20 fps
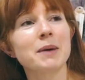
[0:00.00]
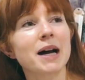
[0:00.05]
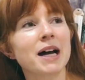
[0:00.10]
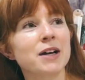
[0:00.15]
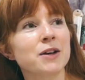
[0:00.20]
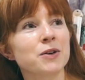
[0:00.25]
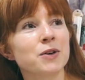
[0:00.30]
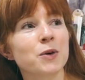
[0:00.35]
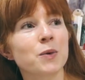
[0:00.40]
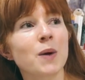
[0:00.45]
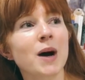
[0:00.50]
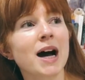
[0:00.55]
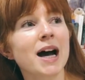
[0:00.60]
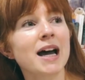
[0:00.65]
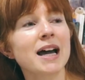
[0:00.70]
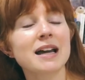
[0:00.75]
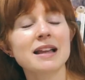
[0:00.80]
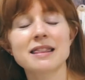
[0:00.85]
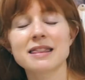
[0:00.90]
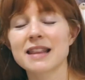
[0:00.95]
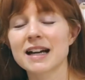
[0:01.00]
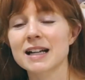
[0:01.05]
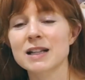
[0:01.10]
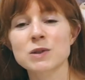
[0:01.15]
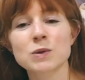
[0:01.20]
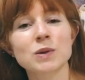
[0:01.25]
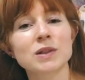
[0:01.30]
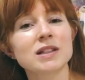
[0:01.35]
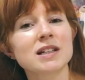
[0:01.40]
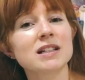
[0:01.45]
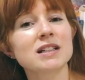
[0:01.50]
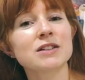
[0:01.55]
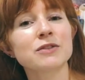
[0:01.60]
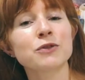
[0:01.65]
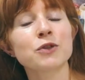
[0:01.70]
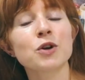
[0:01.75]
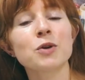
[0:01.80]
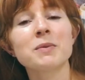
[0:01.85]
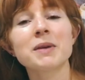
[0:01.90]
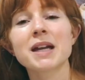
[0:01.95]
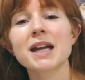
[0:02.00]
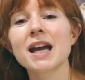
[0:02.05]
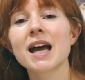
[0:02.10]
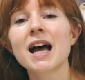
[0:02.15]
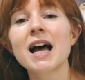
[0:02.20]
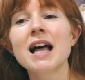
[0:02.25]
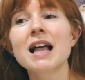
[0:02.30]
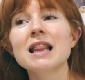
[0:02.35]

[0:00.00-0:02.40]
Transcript: I don't know why, that's what does it for me